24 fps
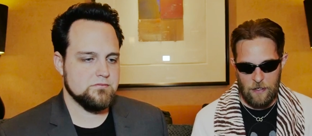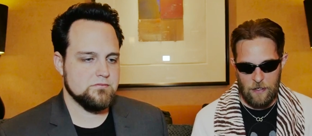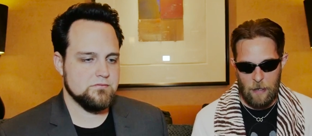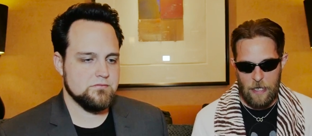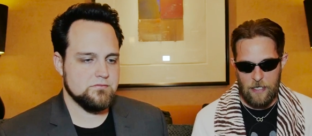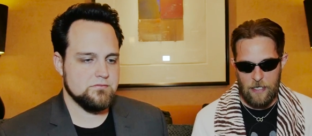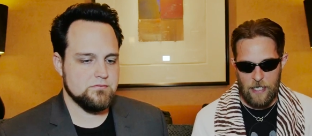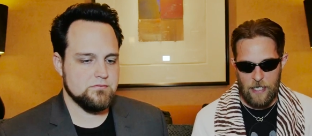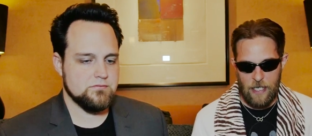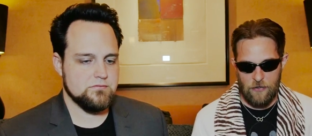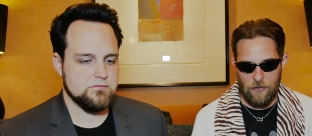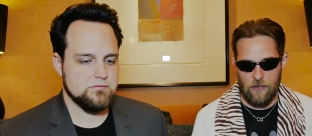Speaker 1: I
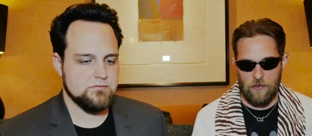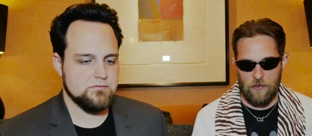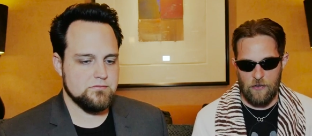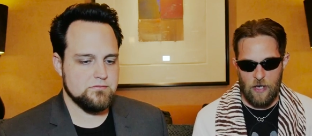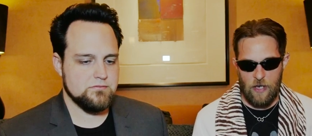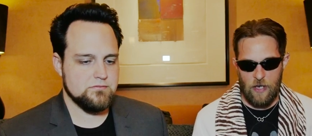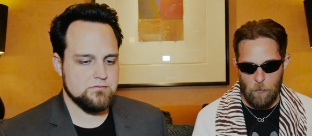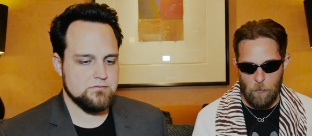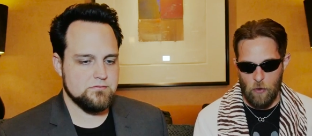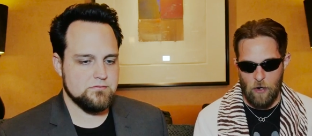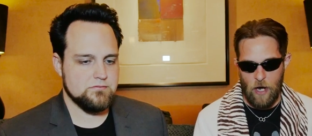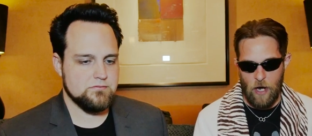think
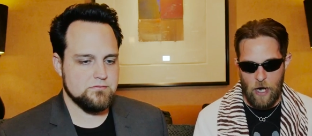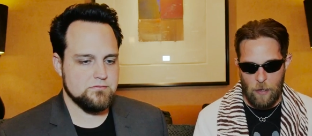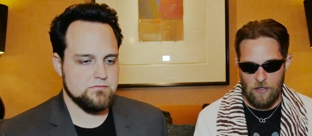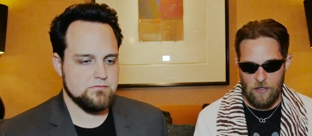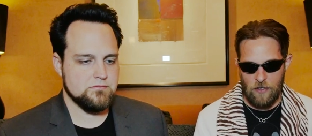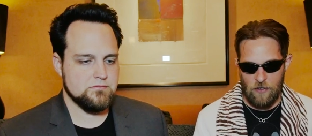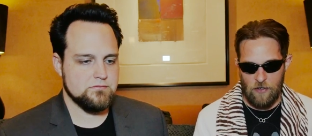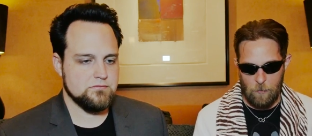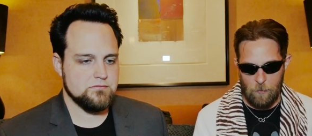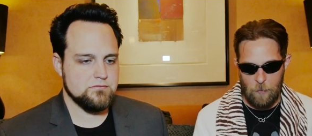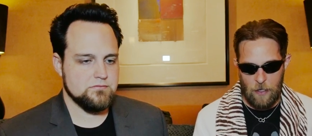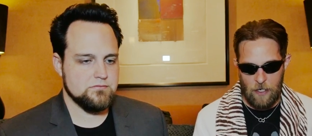Alaska's got more
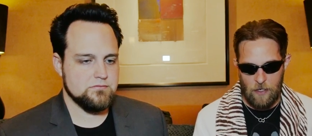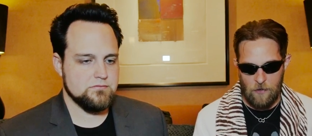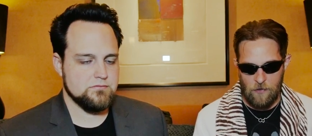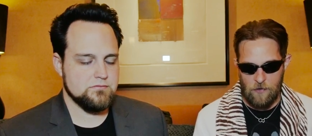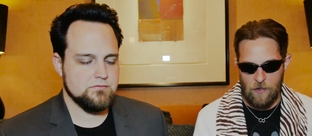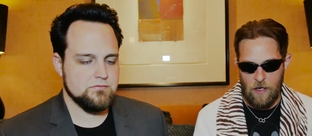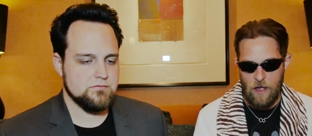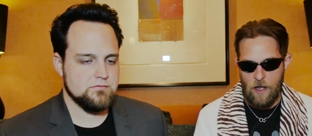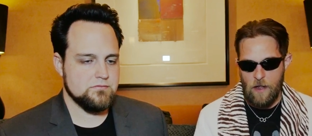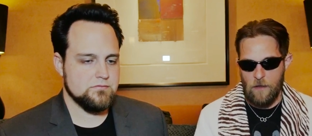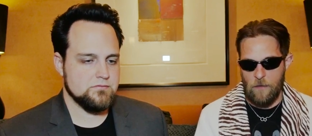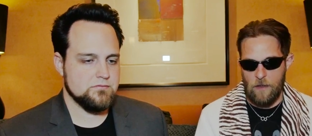empty
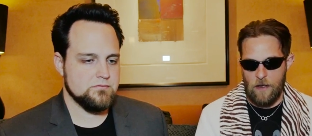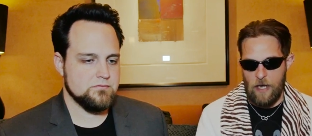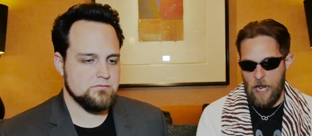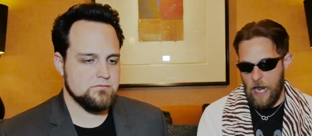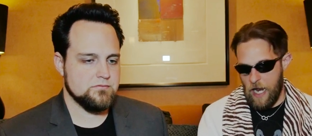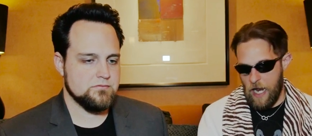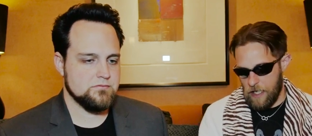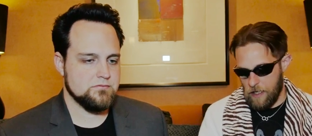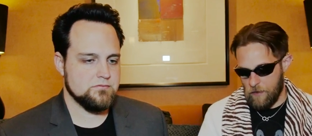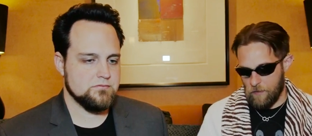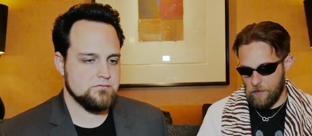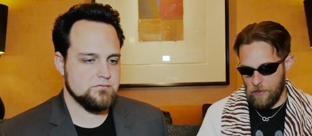space
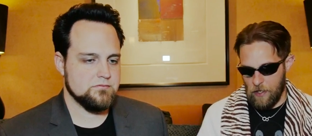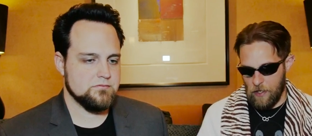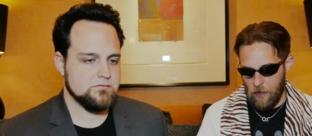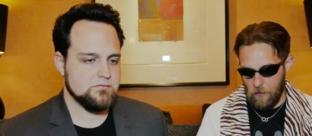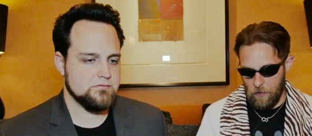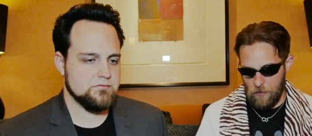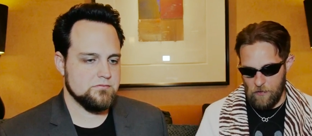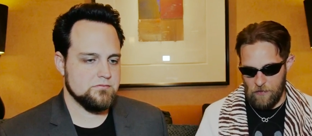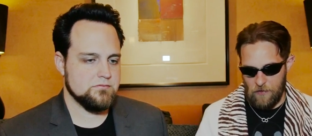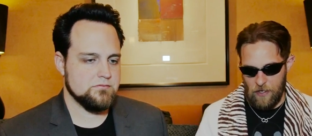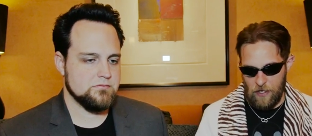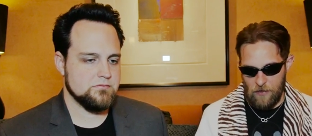than any of
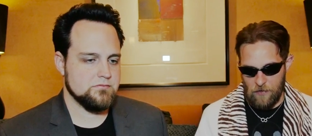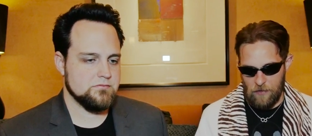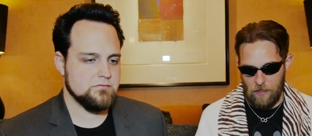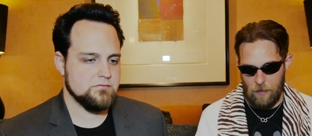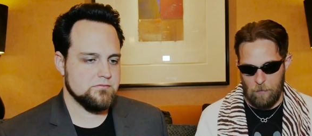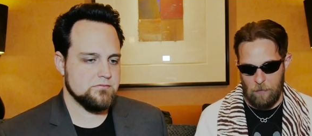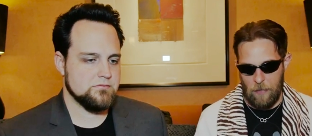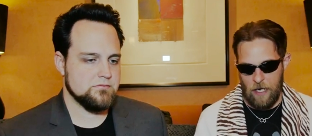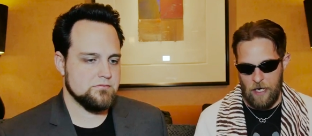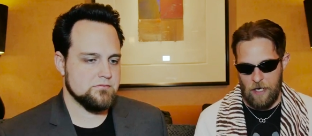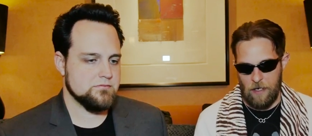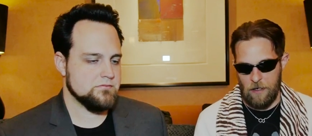the other
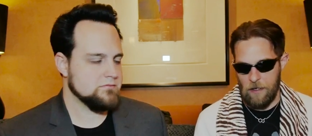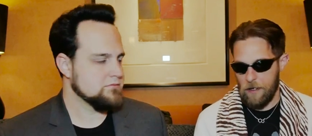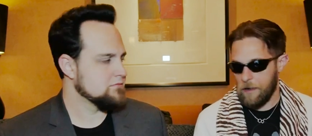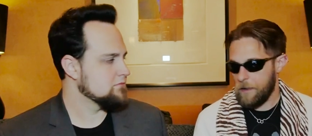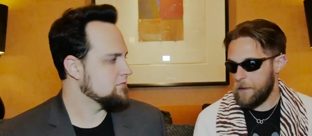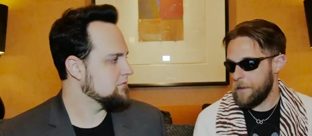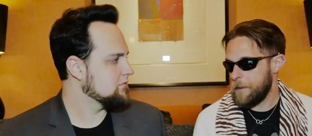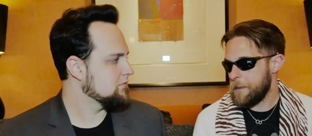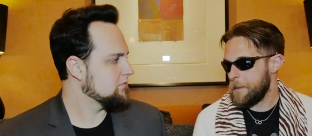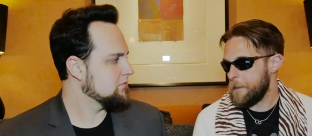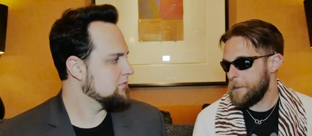states combined.